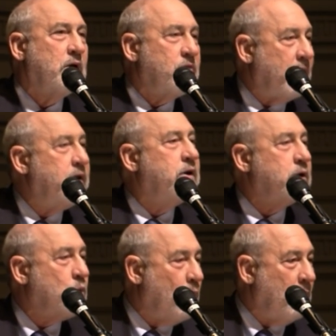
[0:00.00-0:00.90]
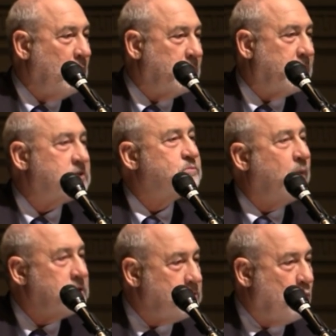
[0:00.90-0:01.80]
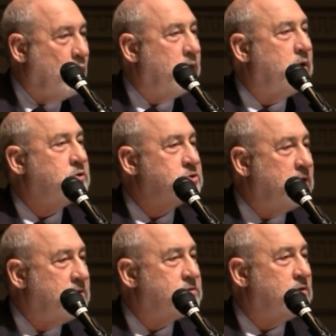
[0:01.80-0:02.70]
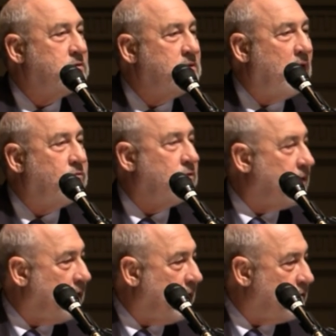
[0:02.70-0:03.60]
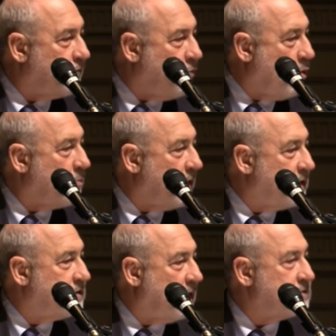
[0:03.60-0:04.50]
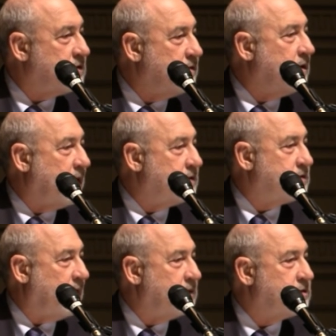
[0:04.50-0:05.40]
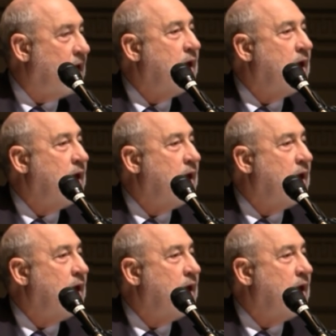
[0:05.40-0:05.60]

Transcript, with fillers: that inequality, especially when it achieves the level that, and the form that it does in the United States,